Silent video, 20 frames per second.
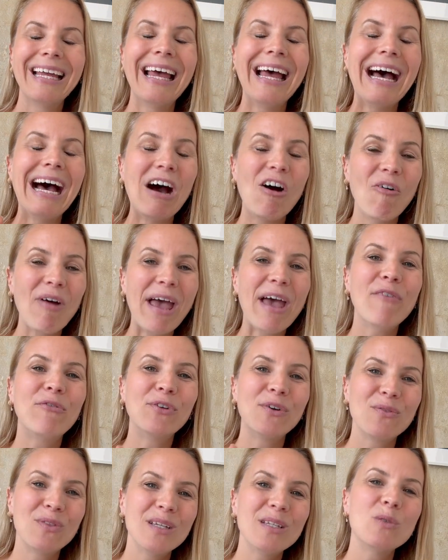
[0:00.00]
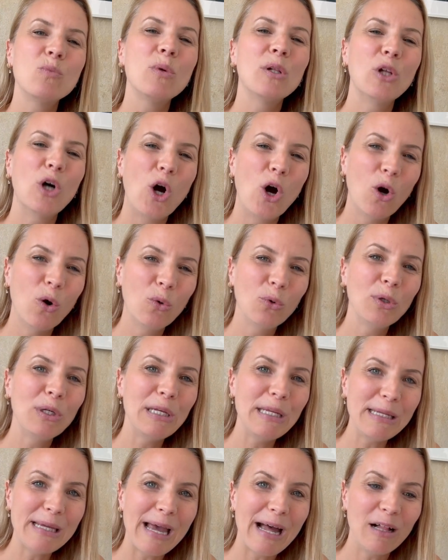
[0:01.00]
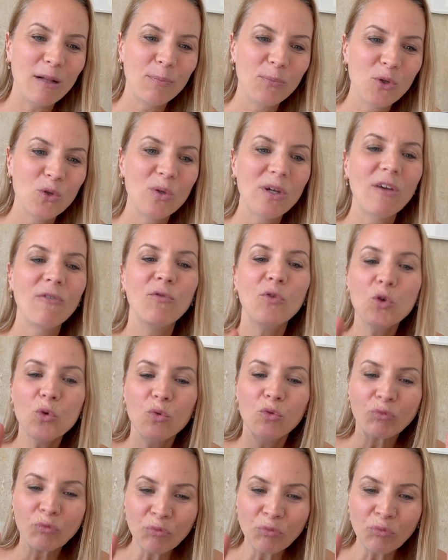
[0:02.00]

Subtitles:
However, this will only help you if you